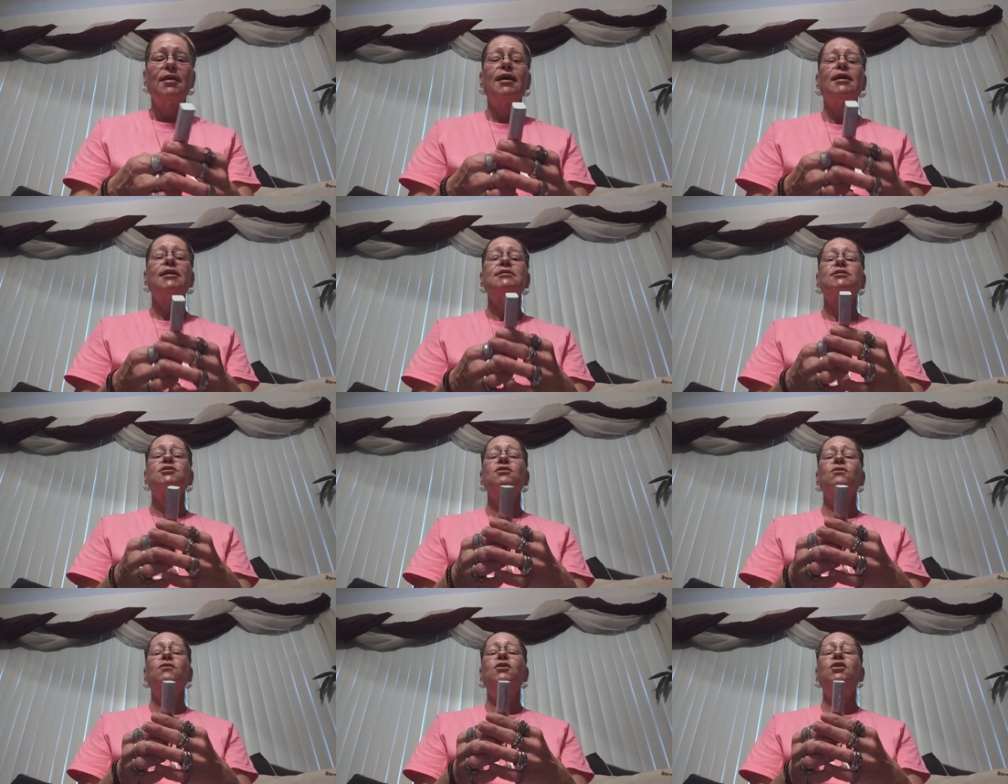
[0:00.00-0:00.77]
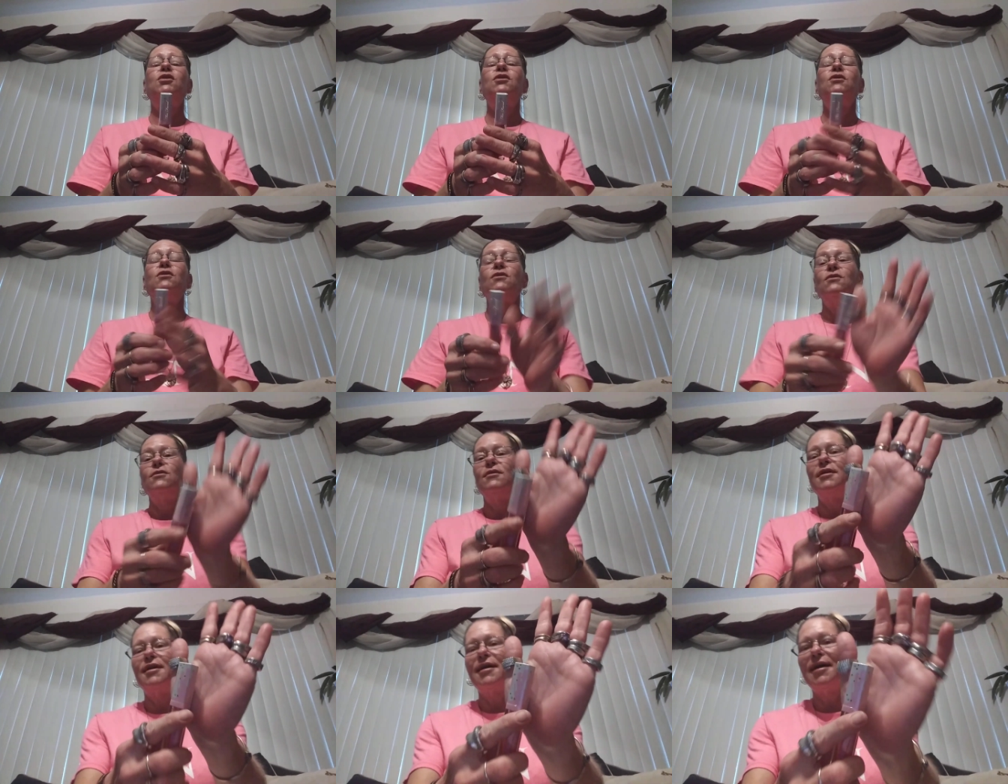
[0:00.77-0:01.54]
That's so cute.
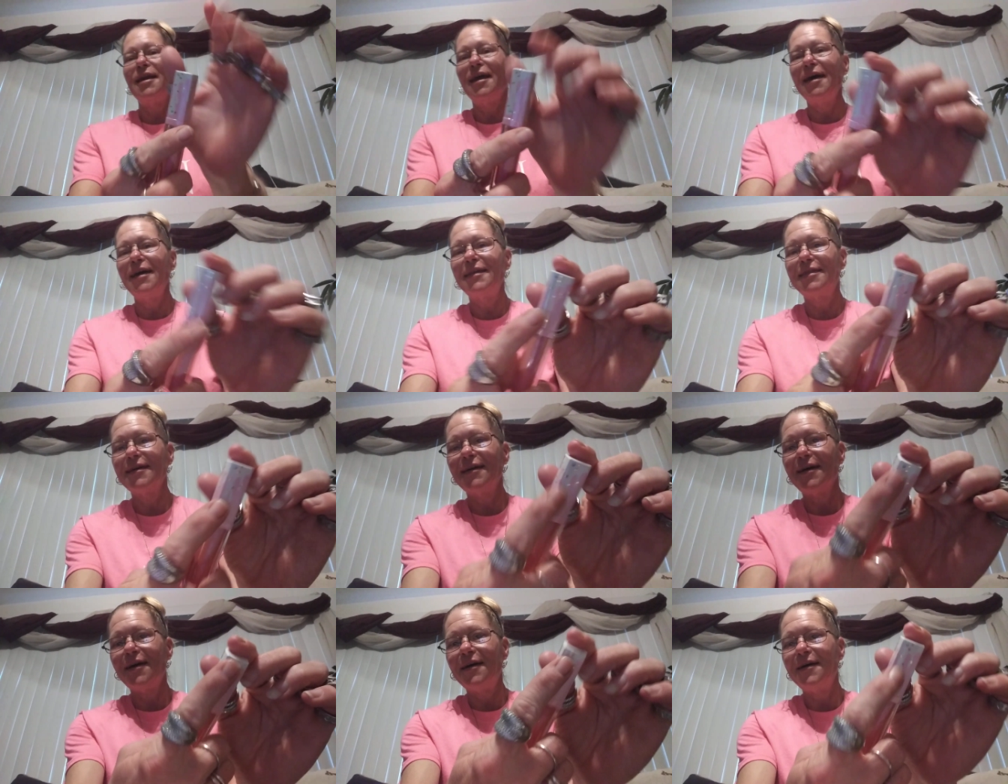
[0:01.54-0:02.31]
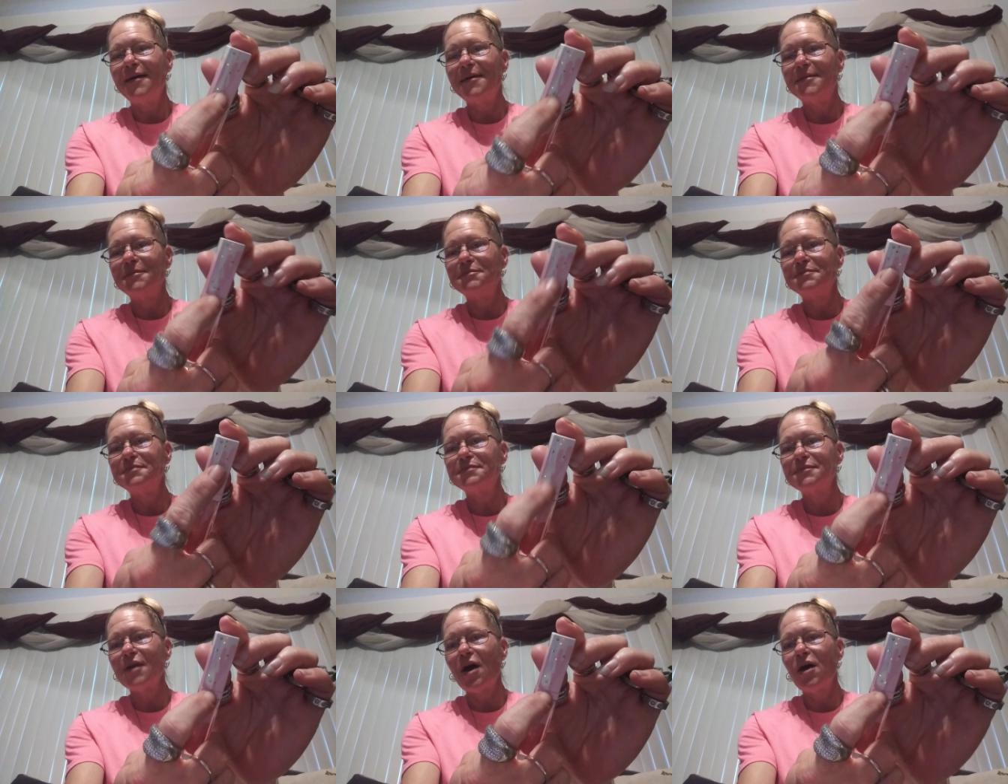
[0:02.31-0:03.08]
I like the um,
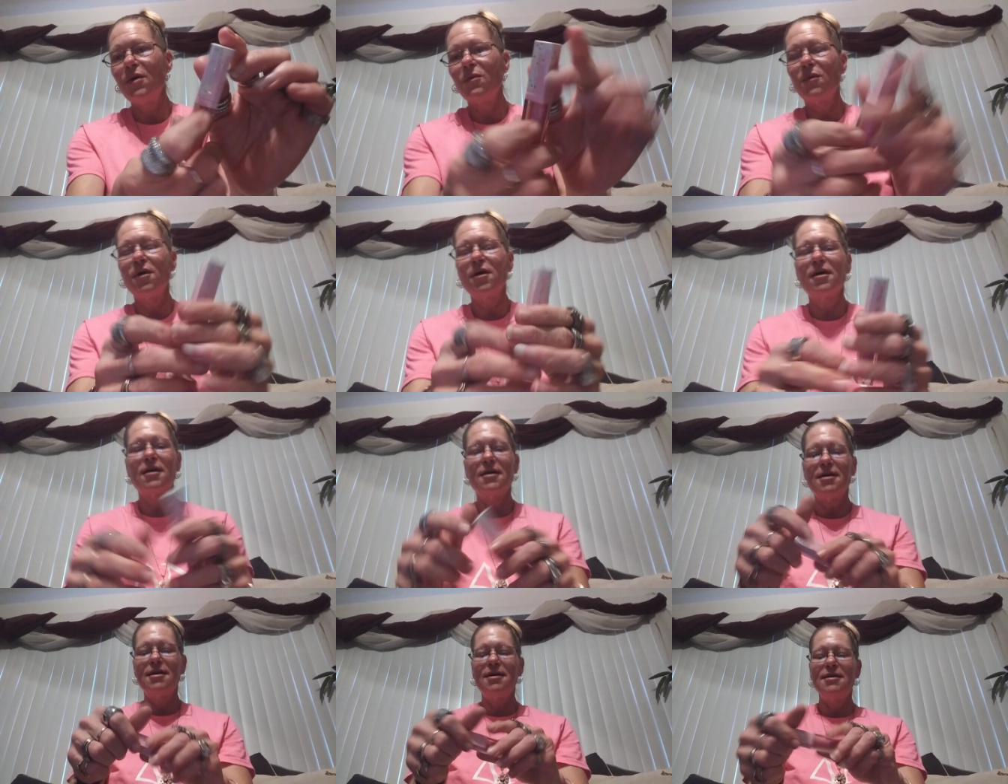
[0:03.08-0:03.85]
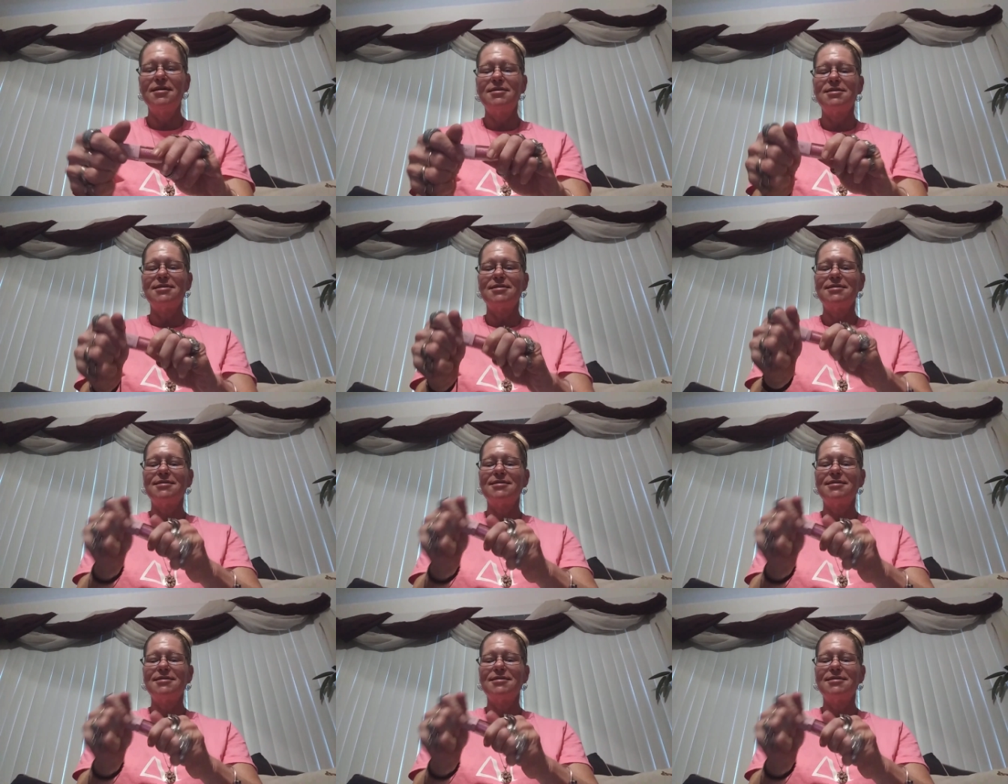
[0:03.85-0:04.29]
artwork on it.